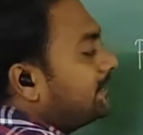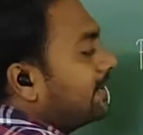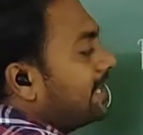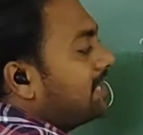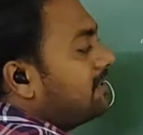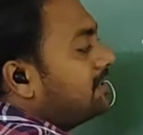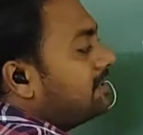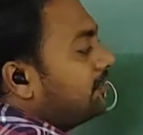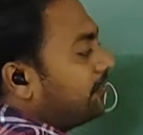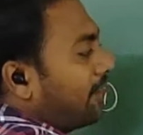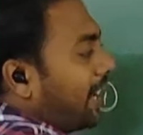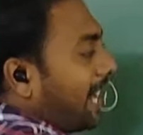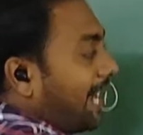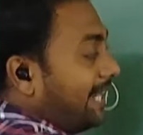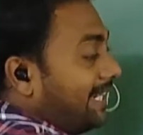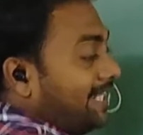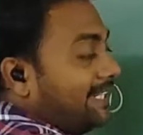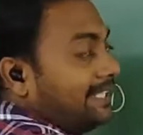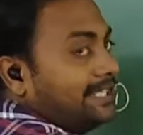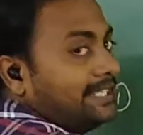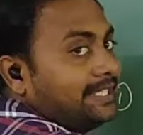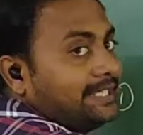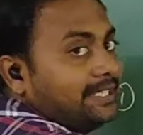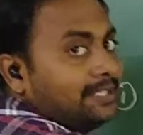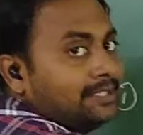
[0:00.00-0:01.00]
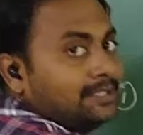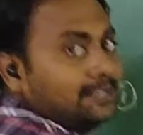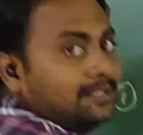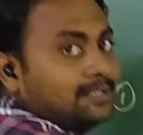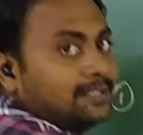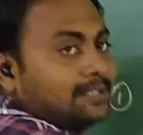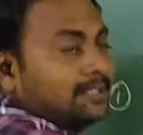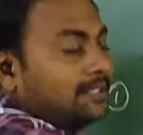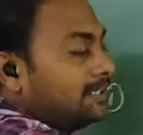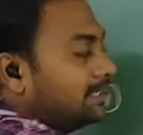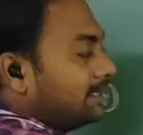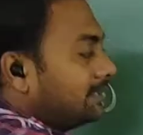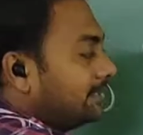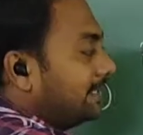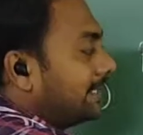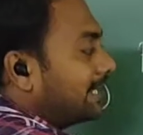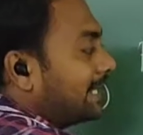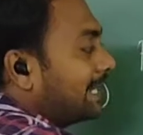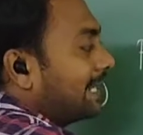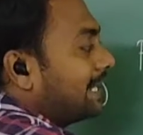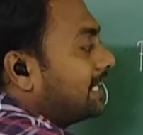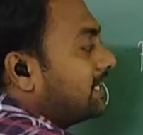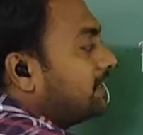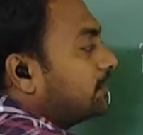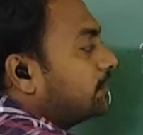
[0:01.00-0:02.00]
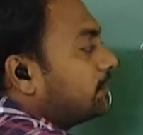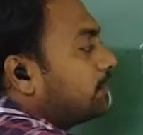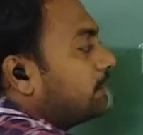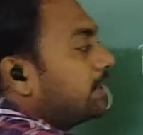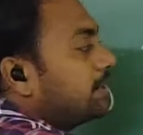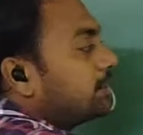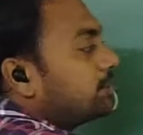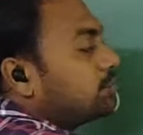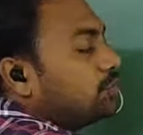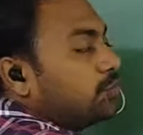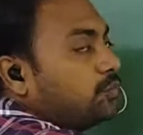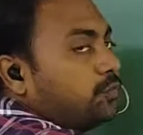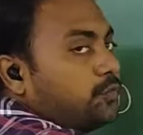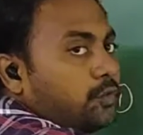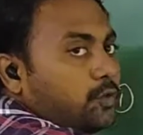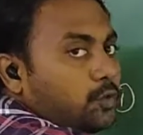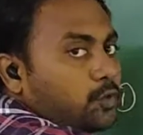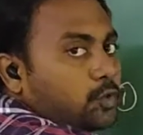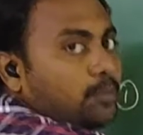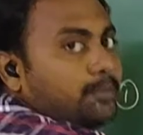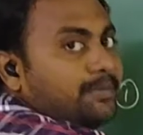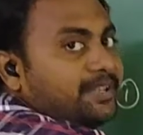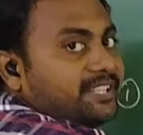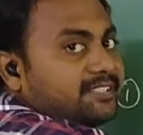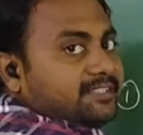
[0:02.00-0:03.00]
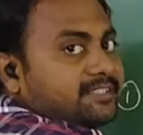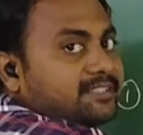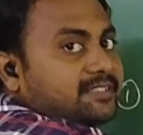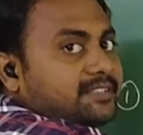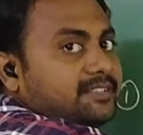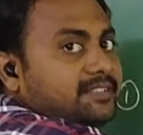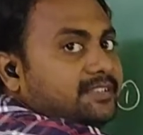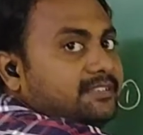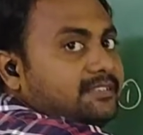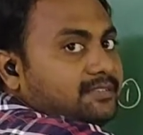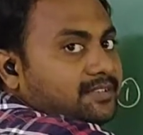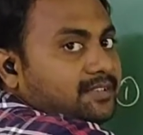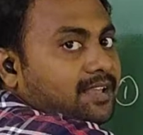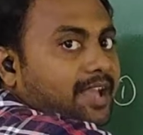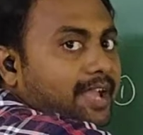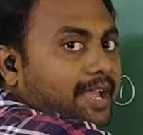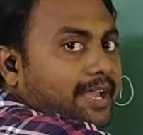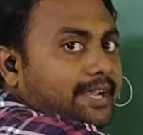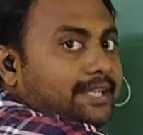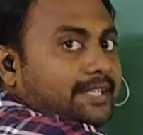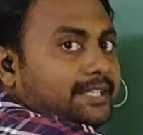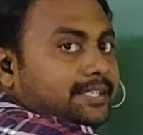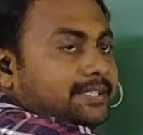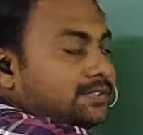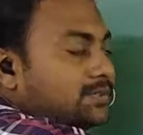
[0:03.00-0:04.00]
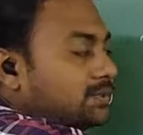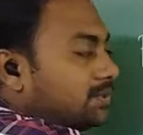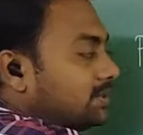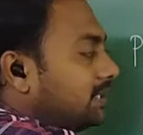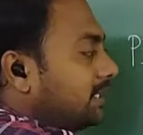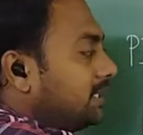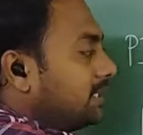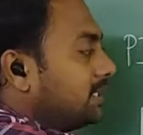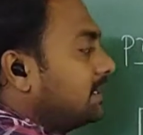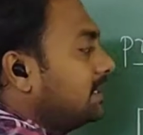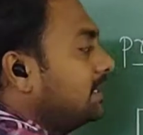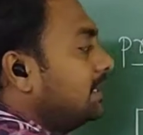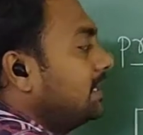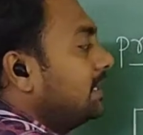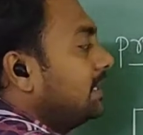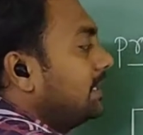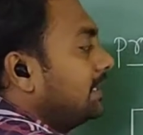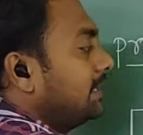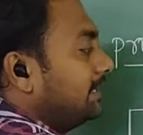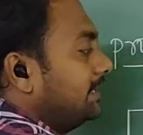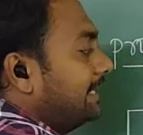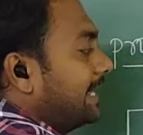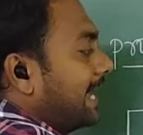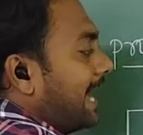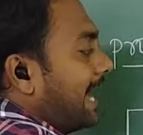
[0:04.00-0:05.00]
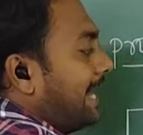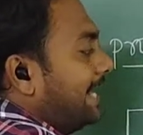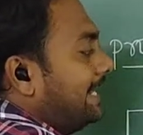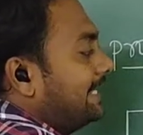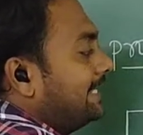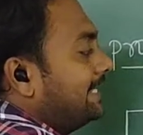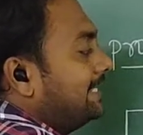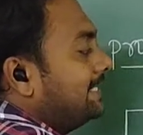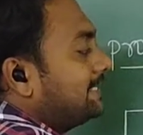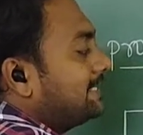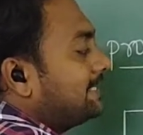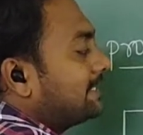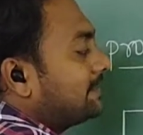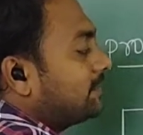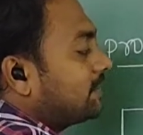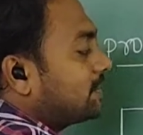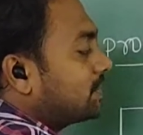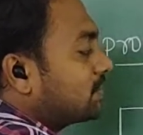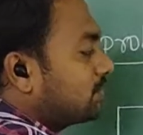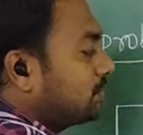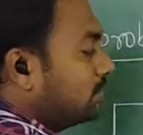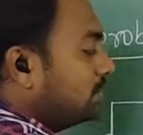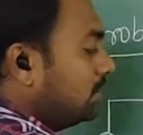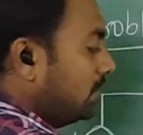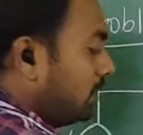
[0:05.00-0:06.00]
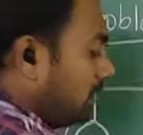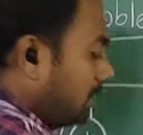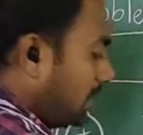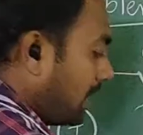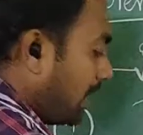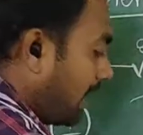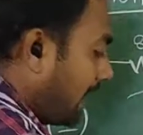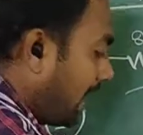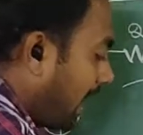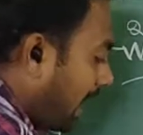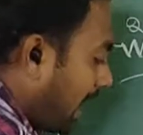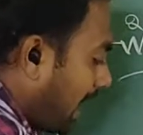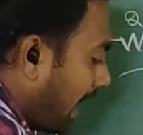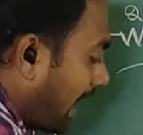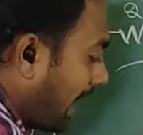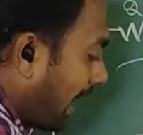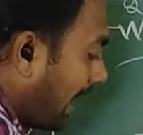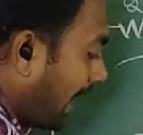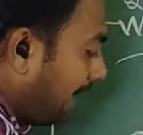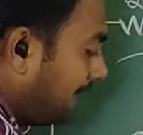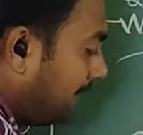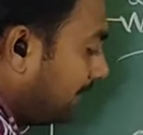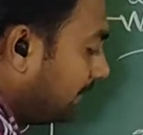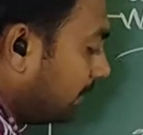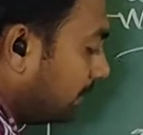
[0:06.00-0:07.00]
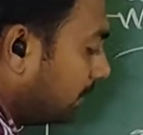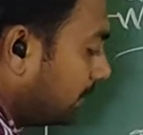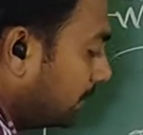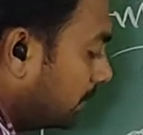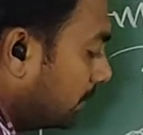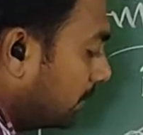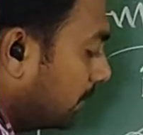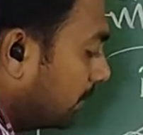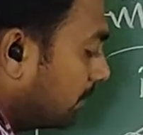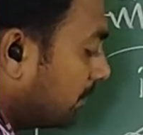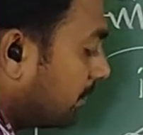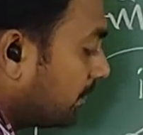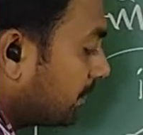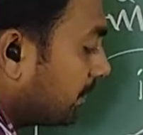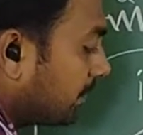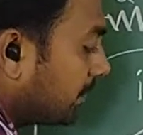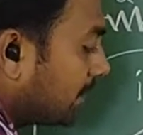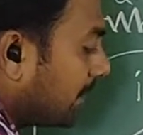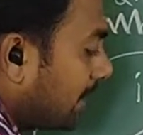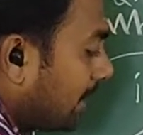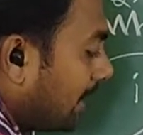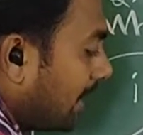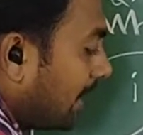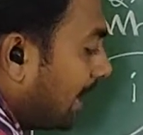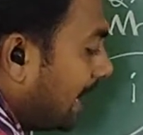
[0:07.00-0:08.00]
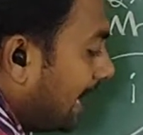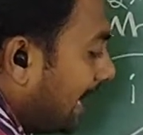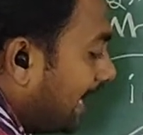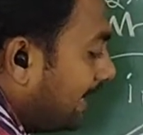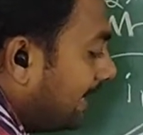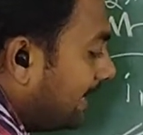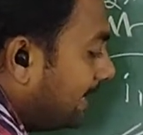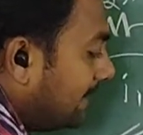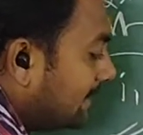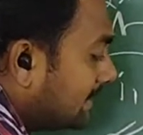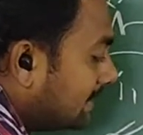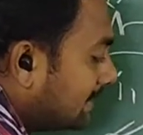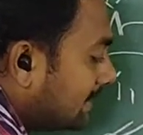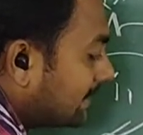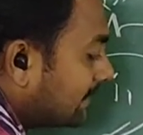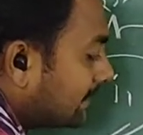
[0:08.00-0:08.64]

the value of ID? The current flowing through 4 ohm resistor is ID. So that the ID is equals to I2. ID is